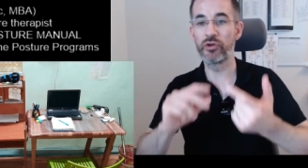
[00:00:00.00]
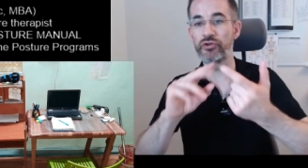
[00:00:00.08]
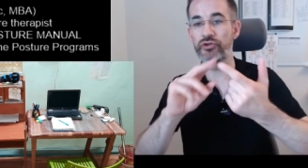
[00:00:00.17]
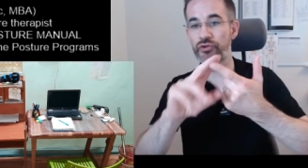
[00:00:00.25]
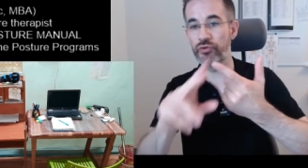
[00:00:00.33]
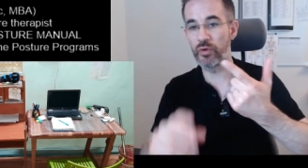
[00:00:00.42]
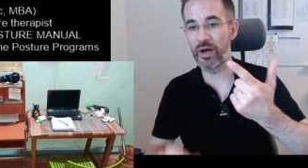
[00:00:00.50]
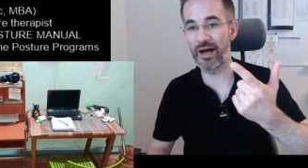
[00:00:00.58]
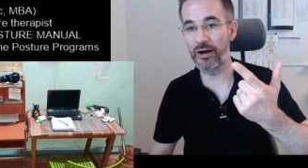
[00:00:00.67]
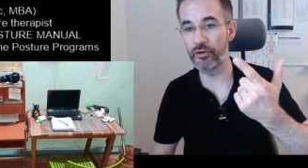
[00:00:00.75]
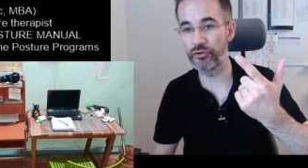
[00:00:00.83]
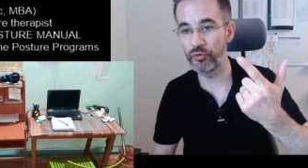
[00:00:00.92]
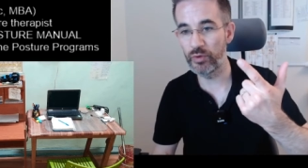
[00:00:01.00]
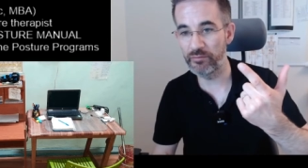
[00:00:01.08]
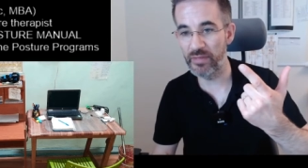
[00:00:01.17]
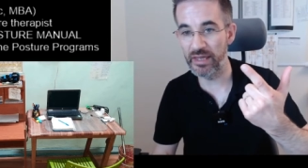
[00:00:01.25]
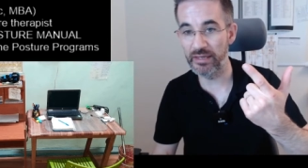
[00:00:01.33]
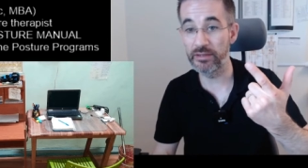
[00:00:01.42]
Two, how do we
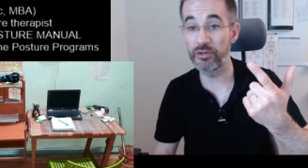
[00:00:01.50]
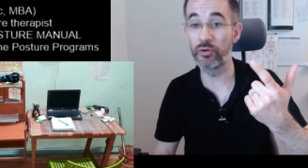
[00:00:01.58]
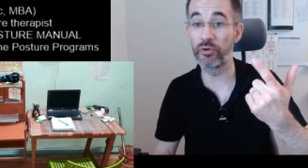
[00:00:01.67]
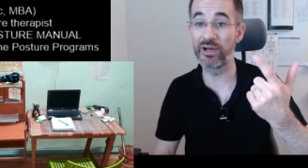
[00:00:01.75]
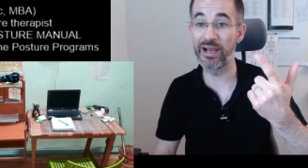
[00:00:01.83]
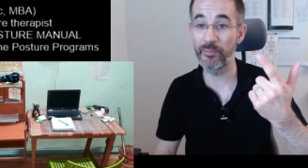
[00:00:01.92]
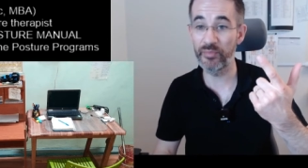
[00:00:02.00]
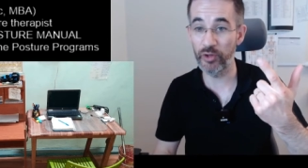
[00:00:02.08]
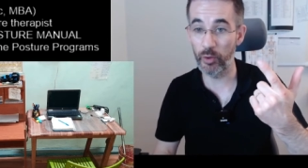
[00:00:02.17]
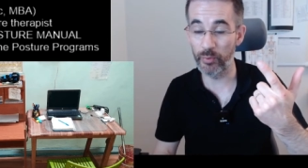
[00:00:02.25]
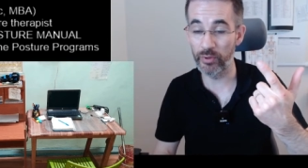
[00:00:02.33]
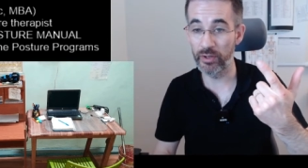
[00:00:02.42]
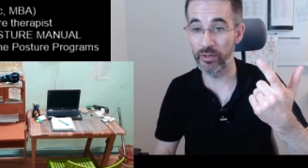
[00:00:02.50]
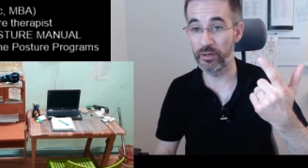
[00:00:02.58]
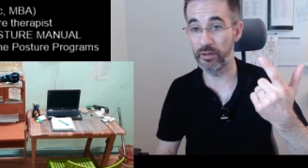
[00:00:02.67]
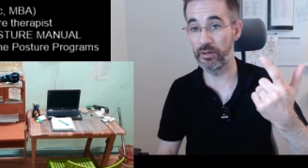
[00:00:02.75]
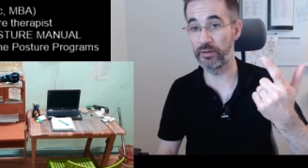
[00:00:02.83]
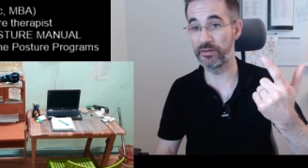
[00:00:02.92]
make your laptop
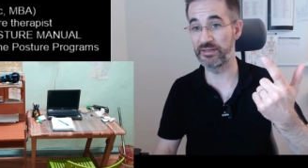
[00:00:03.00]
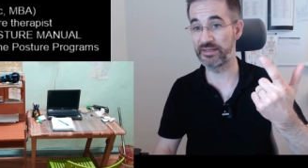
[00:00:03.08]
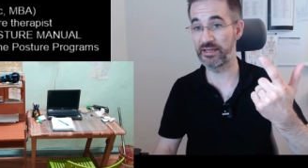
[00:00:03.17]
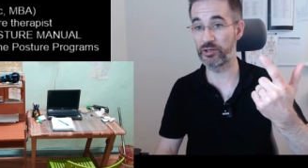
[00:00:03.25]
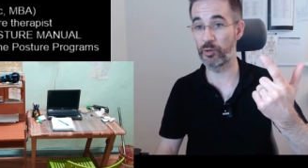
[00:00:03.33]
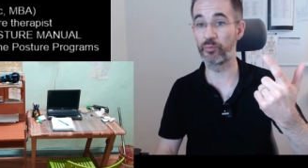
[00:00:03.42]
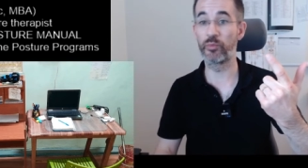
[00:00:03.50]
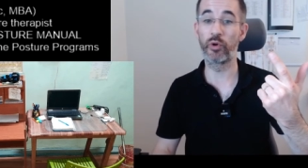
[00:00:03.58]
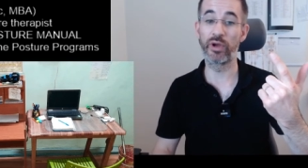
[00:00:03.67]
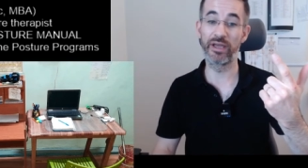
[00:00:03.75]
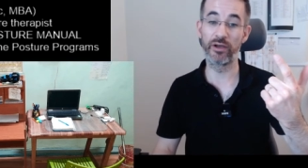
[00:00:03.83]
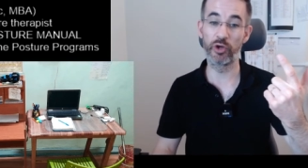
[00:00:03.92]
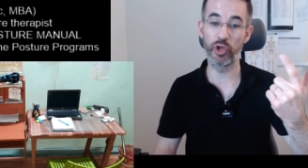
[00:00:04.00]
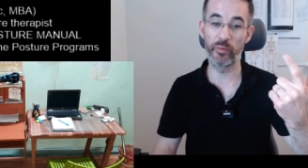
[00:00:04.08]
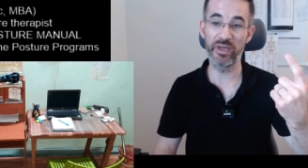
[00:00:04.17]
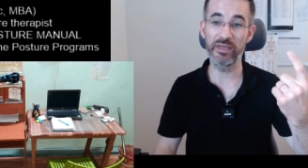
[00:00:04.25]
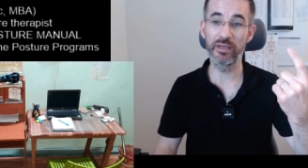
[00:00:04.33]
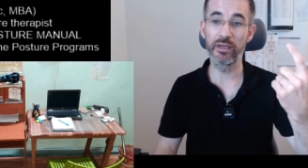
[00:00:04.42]
Set uh, setup more
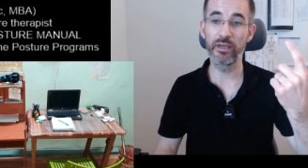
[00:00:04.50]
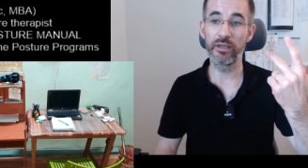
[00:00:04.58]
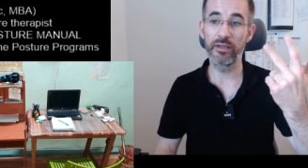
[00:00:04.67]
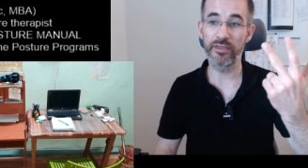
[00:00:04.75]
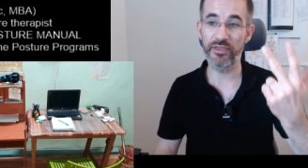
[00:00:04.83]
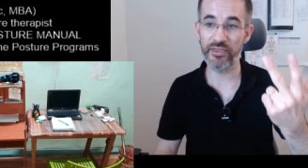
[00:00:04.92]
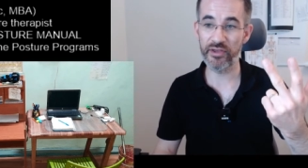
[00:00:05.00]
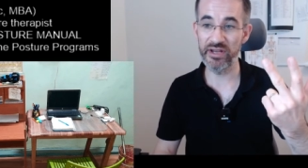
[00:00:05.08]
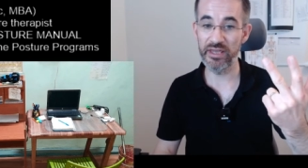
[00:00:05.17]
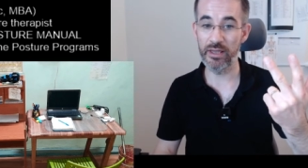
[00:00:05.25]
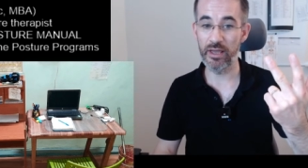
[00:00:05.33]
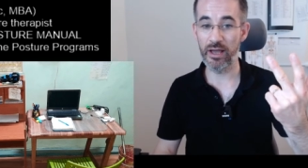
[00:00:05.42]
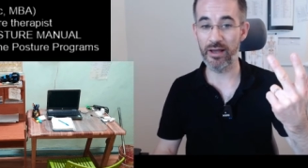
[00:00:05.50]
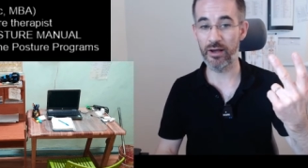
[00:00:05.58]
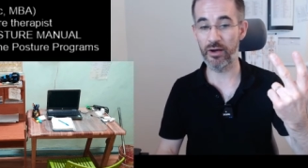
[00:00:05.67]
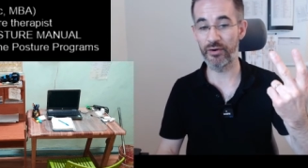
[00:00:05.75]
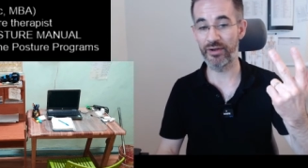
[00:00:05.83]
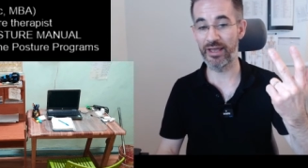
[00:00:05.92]
ergonomic. Three,
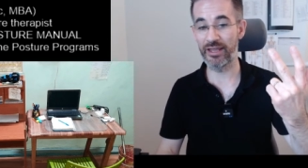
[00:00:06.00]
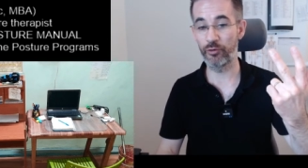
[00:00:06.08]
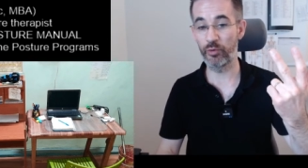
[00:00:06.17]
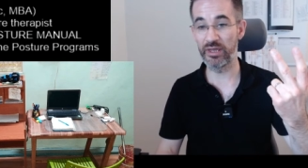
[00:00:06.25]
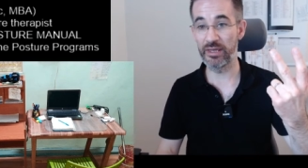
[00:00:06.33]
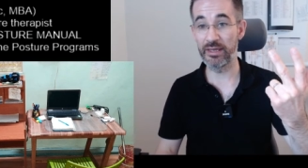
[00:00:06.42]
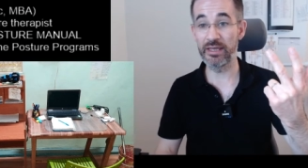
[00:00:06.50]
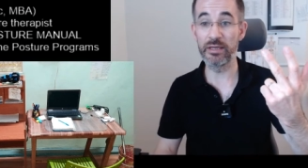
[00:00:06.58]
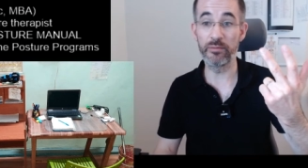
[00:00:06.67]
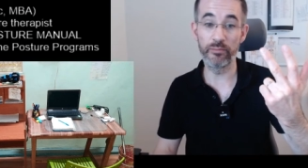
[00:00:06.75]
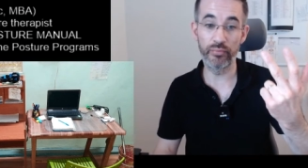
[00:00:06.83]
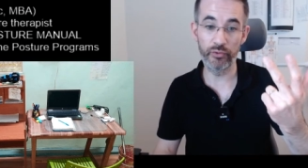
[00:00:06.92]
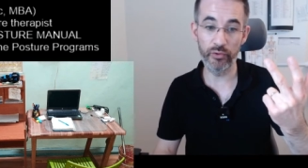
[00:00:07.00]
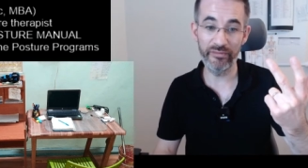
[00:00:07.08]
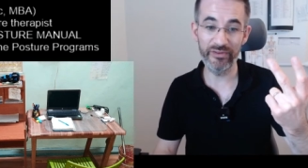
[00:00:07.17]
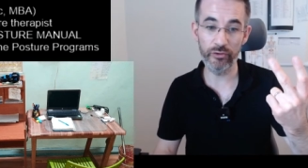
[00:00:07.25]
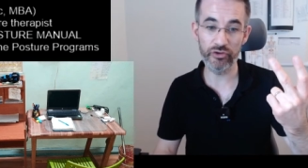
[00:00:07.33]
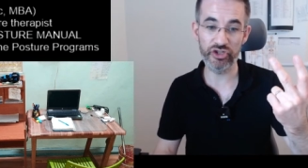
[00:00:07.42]
how can we improve
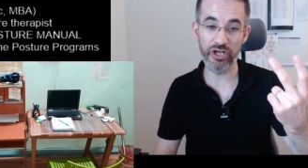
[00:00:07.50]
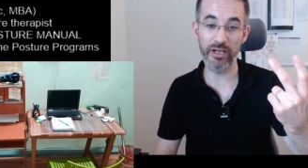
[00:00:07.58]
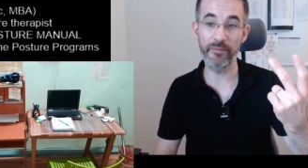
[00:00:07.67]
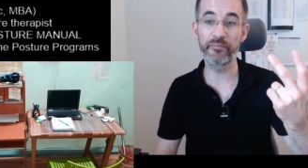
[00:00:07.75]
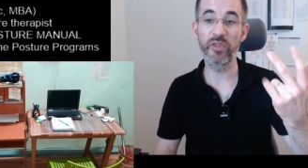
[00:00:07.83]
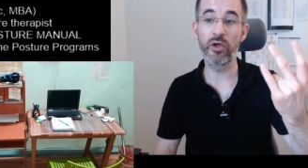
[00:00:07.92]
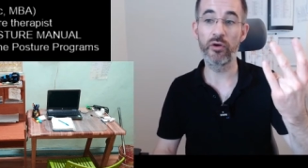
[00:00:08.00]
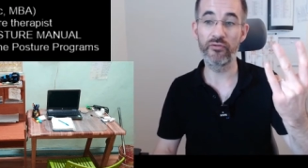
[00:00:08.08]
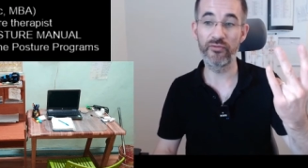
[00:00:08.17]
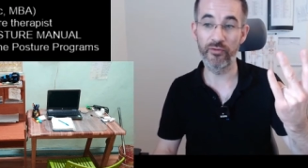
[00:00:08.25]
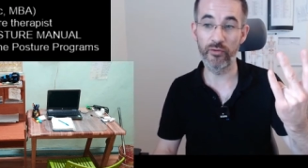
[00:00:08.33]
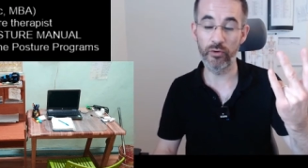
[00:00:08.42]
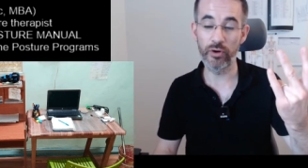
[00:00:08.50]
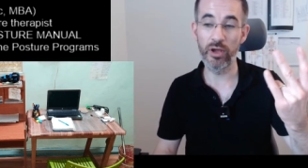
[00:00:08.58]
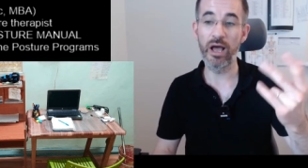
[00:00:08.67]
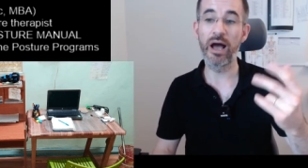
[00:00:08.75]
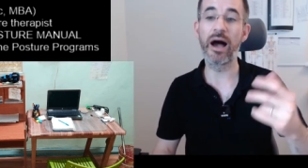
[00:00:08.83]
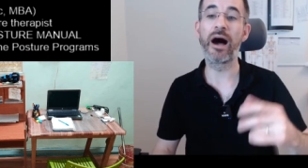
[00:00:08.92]
your chair? Four,
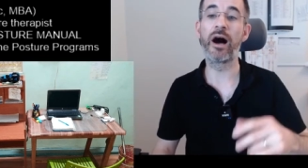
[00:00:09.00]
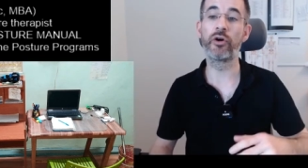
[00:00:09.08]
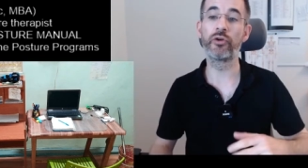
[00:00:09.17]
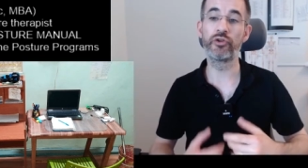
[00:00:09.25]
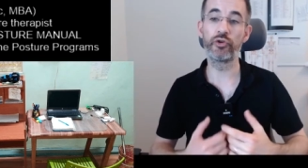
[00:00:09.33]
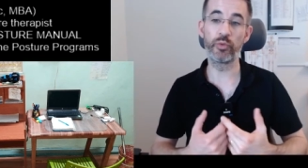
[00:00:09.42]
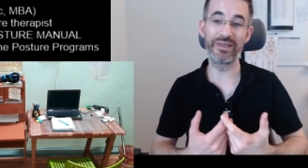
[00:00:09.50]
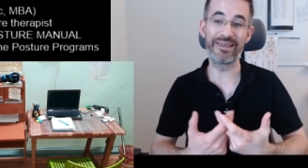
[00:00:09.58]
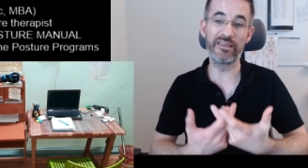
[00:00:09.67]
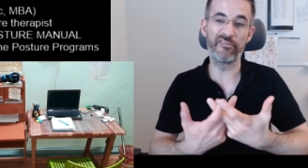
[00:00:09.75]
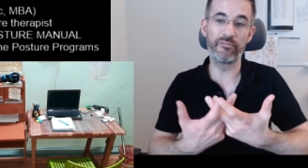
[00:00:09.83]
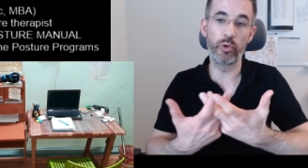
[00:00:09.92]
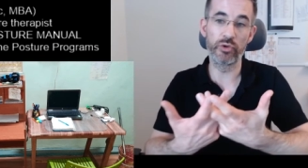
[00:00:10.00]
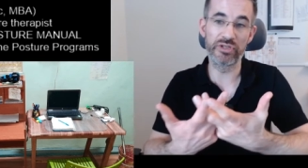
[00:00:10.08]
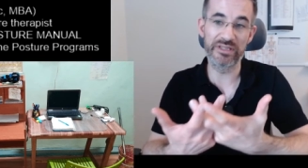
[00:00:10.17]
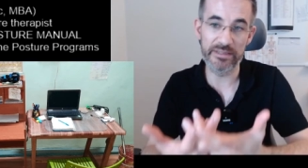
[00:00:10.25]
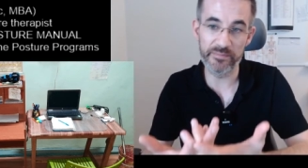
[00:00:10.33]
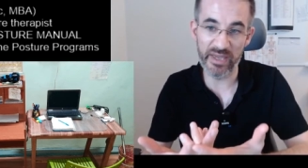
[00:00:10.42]
how do we give more
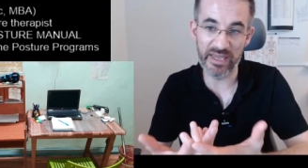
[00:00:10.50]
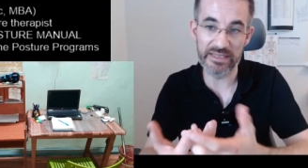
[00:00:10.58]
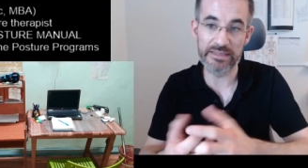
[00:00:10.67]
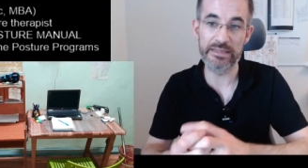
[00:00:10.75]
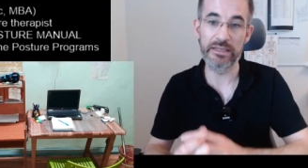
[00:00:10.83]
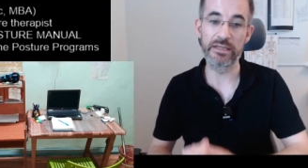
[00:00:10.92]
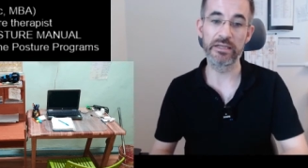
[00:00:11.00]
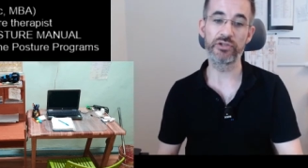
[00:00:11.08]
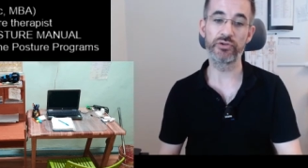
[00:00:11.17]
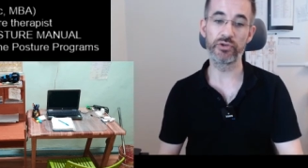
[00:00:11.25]
space to